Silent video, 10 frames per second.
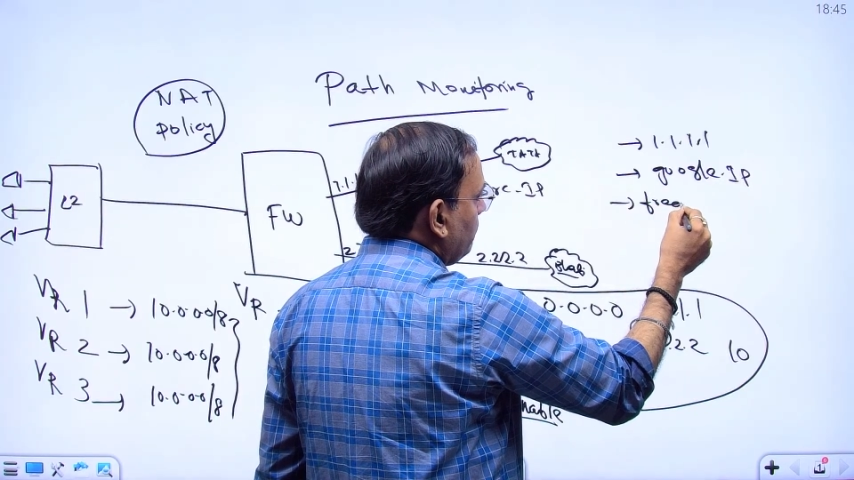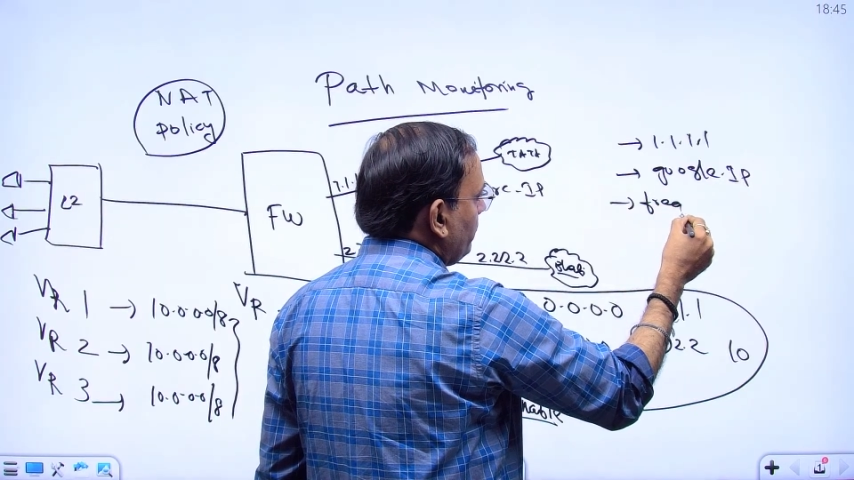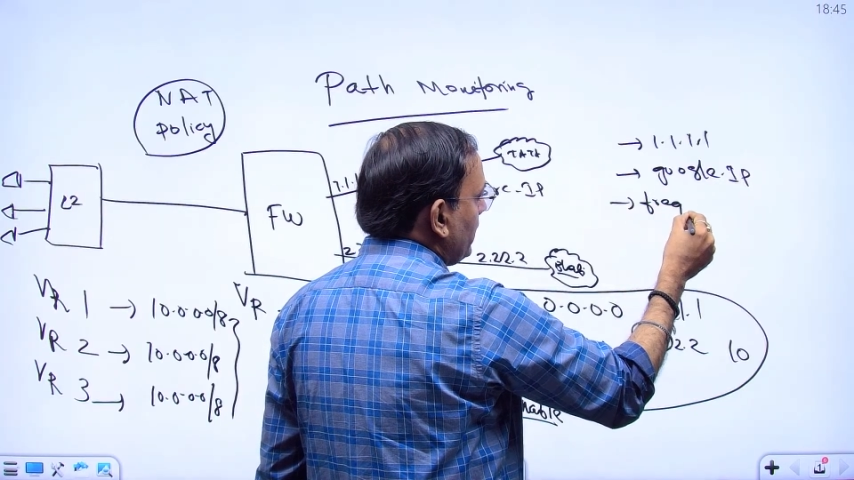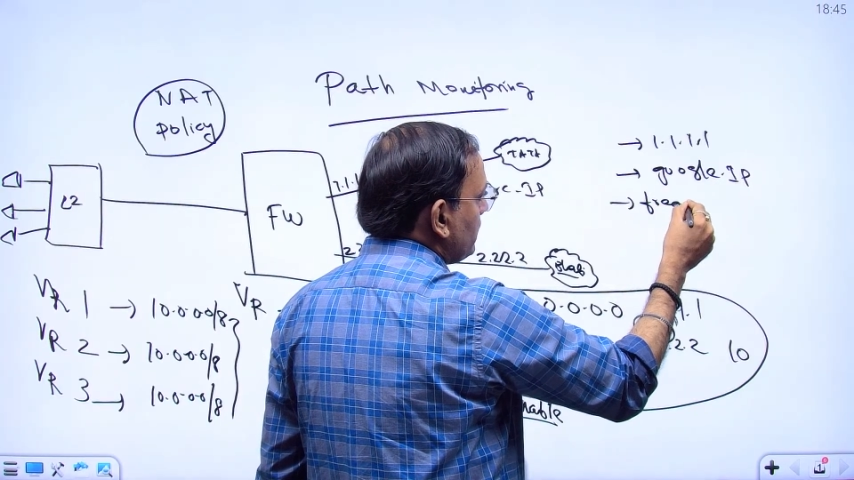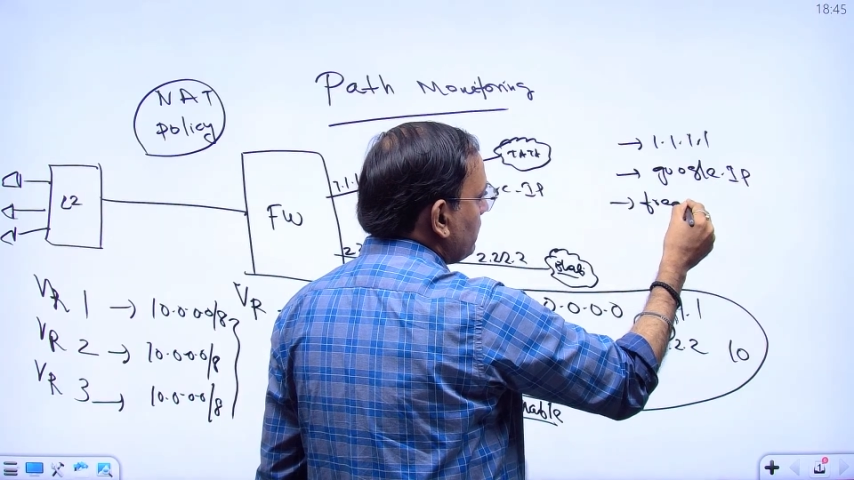
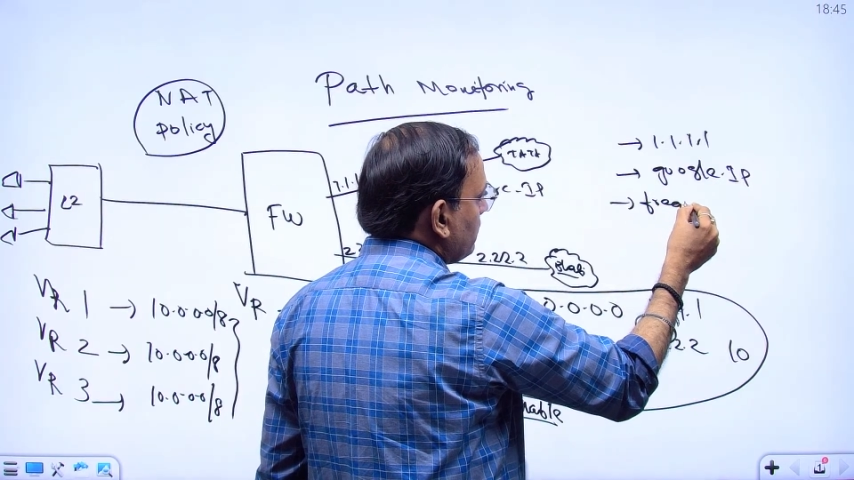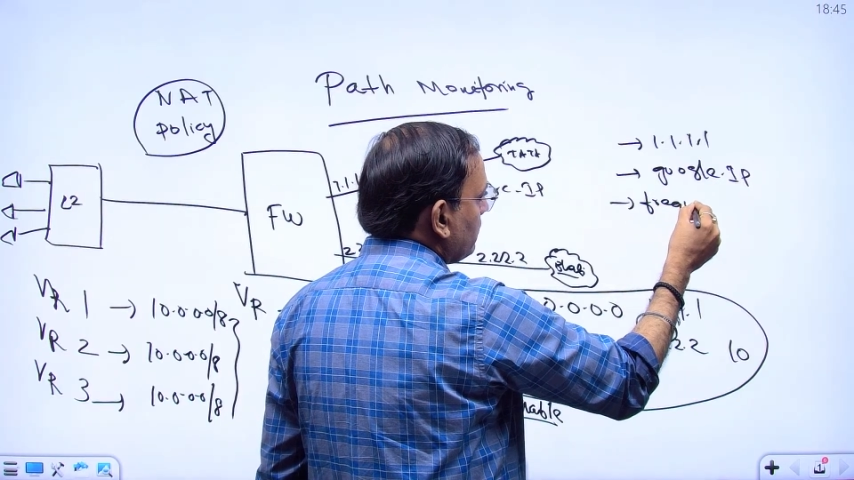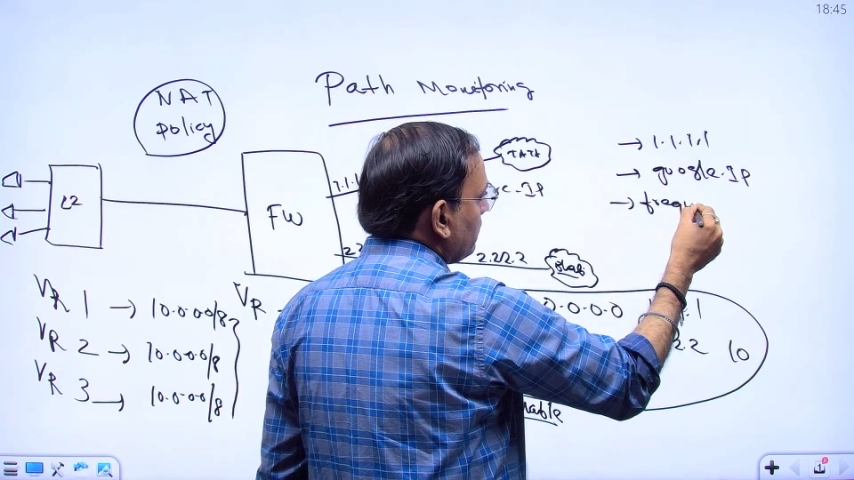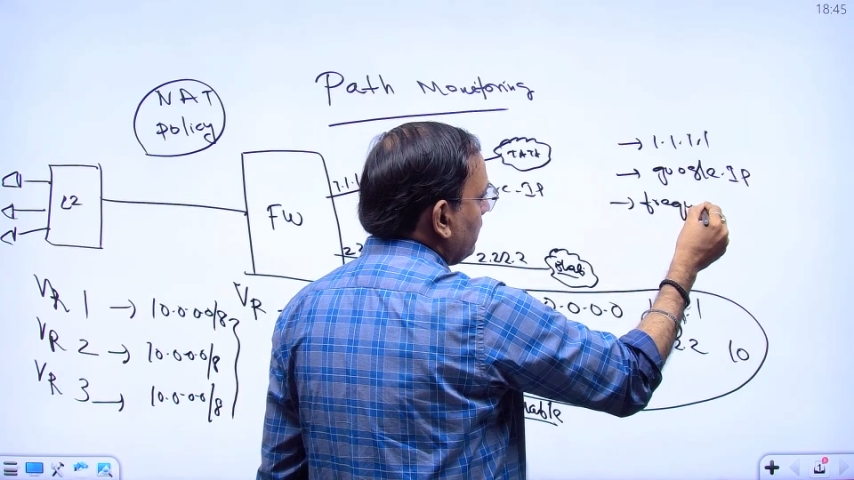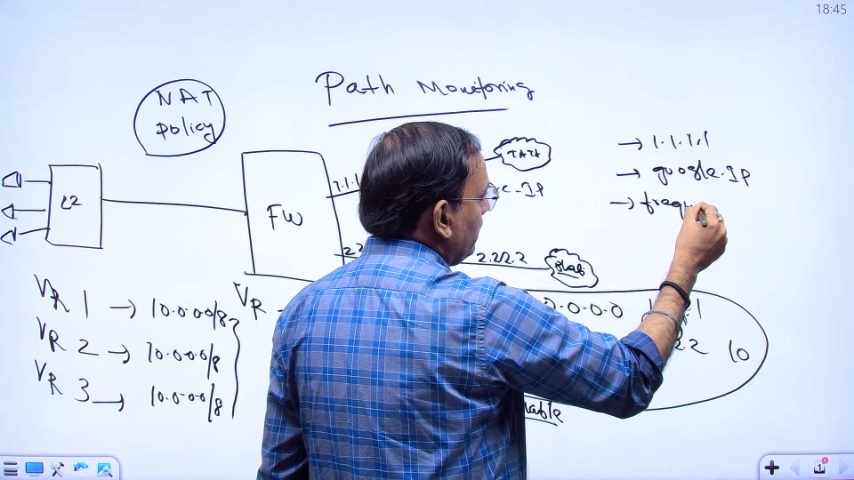
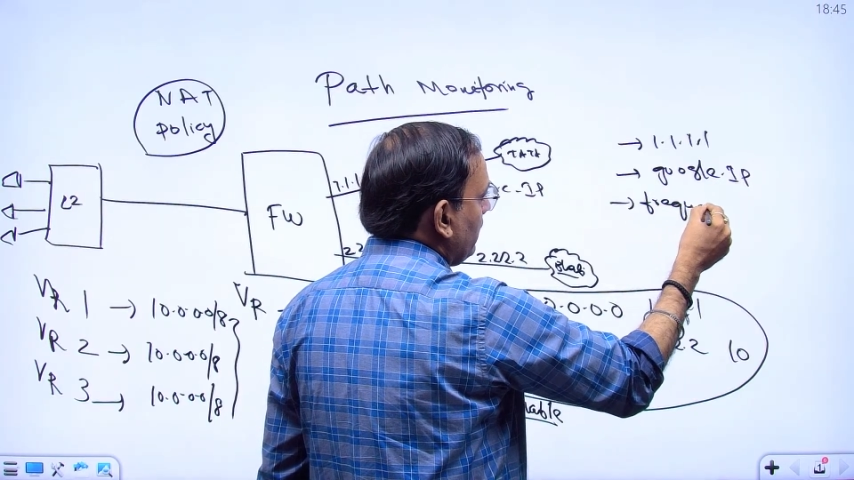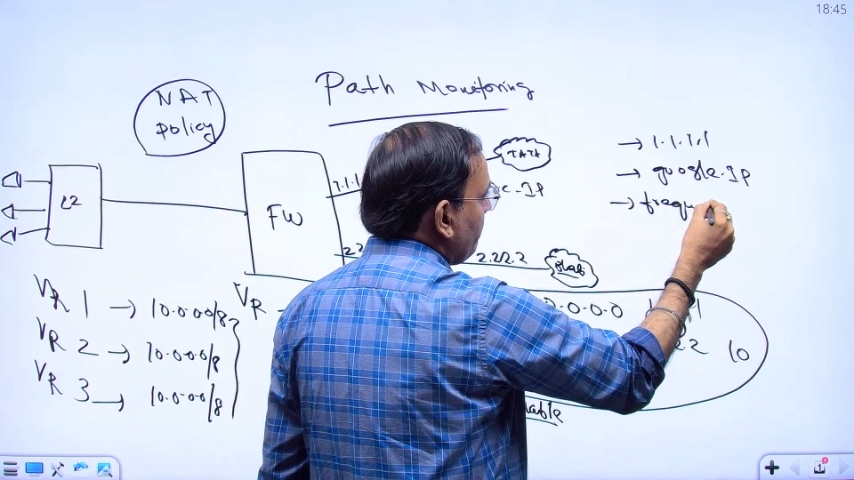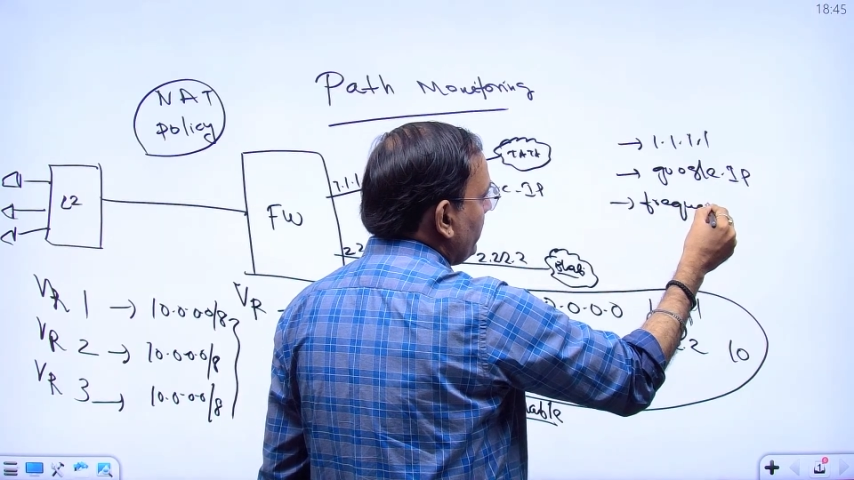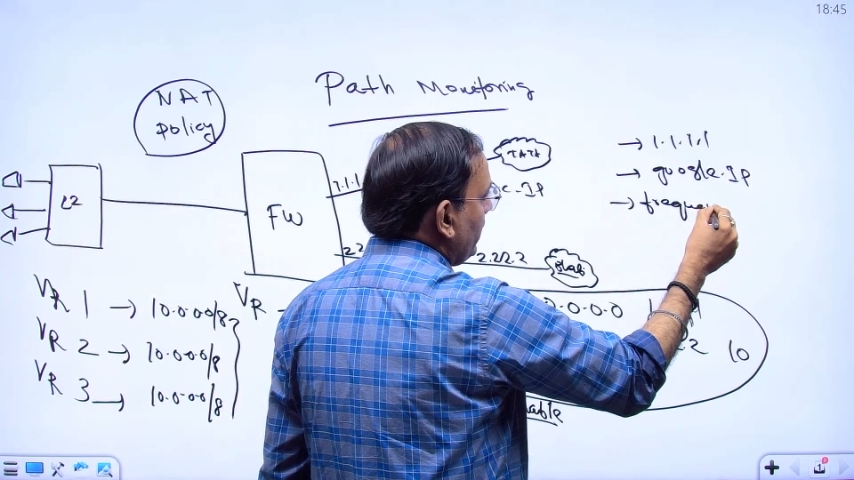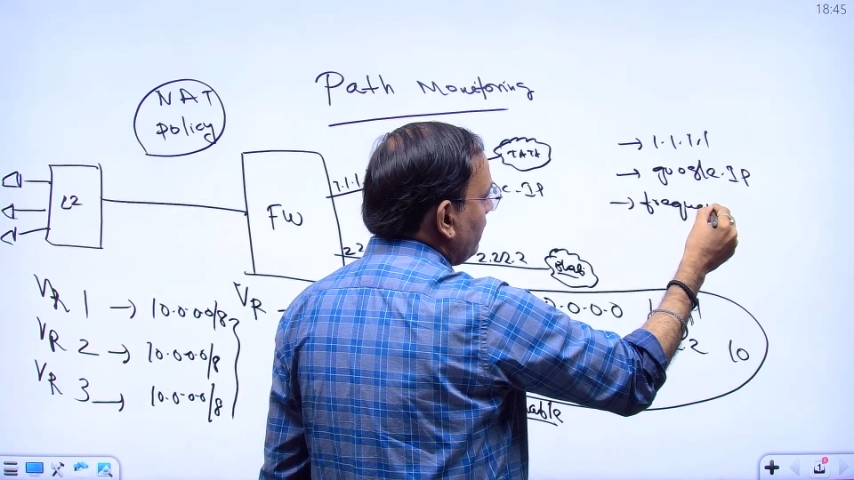means in
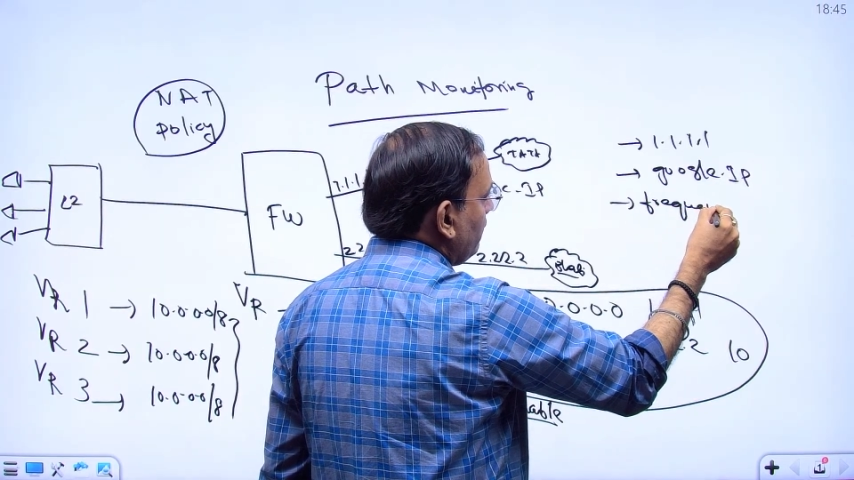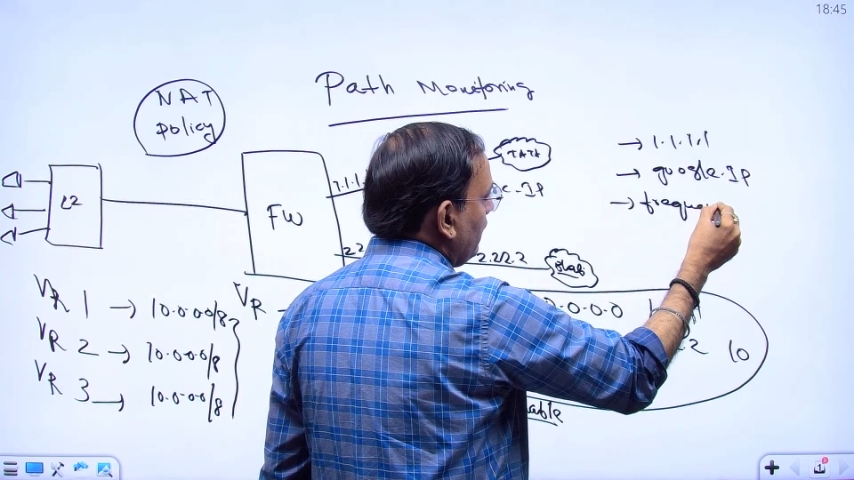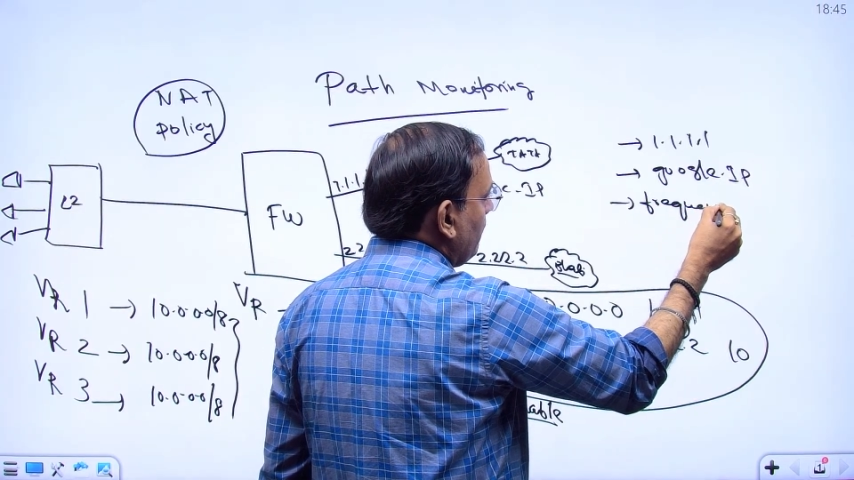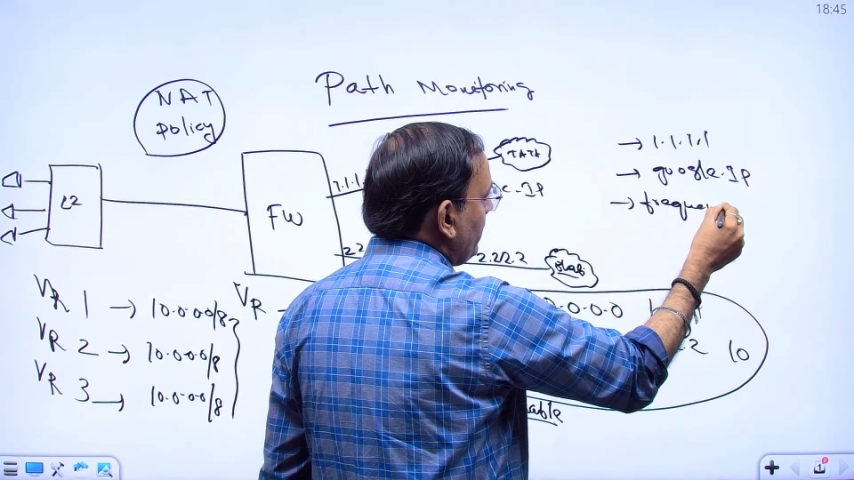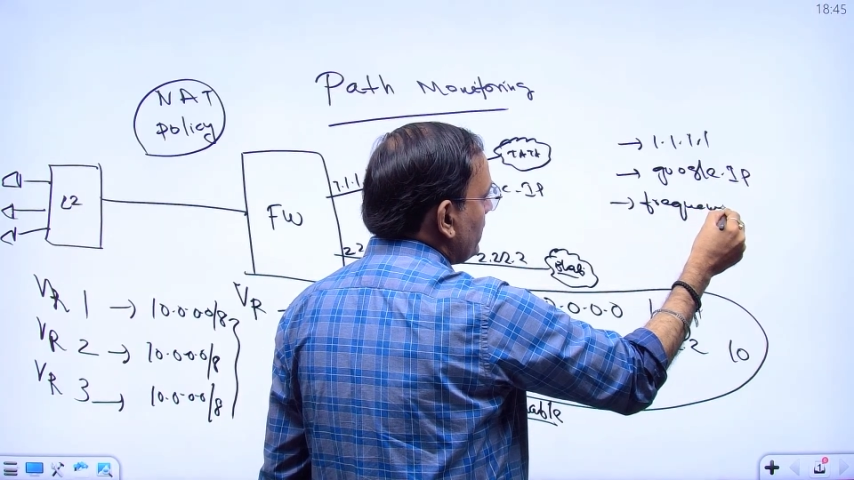every
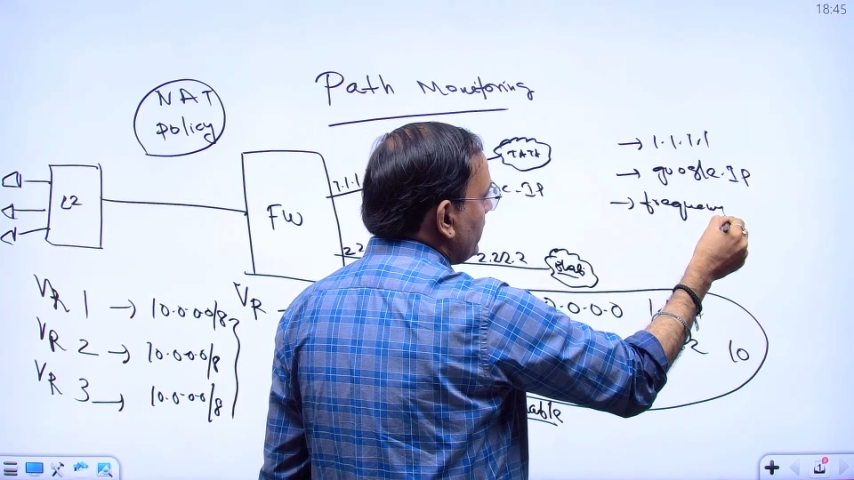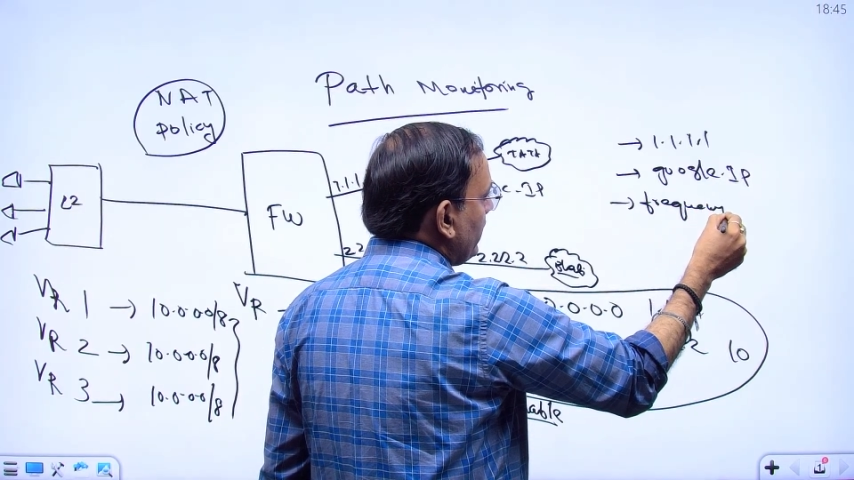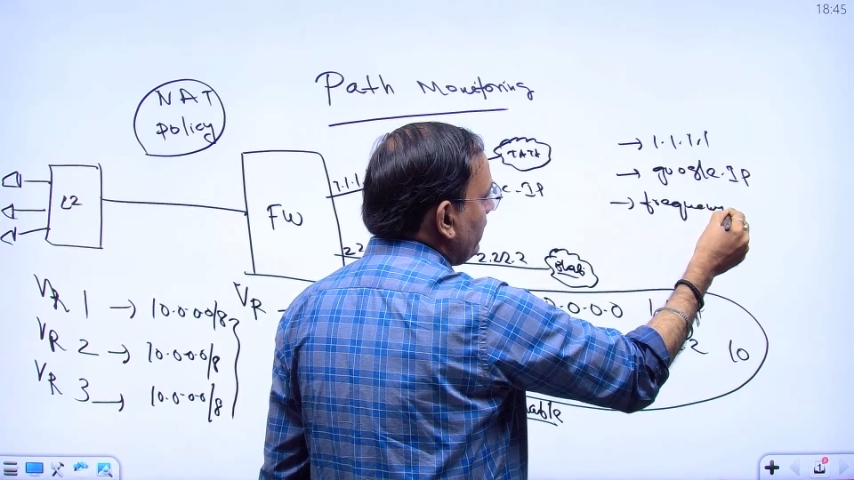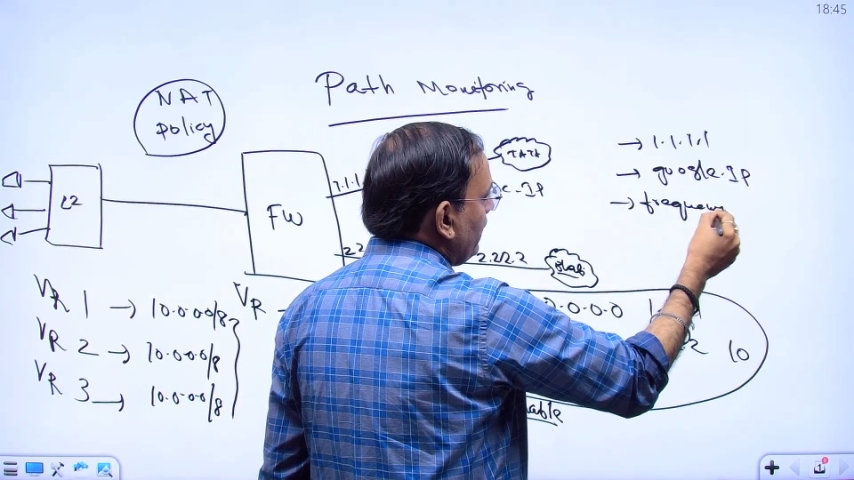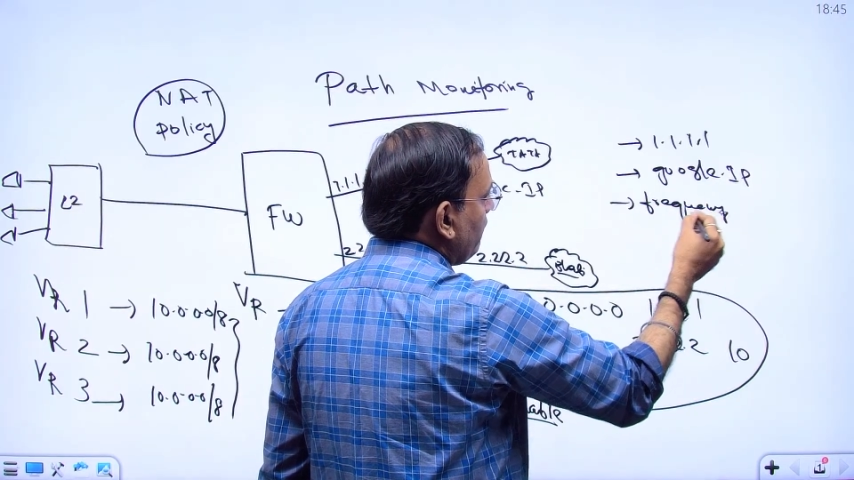how many second I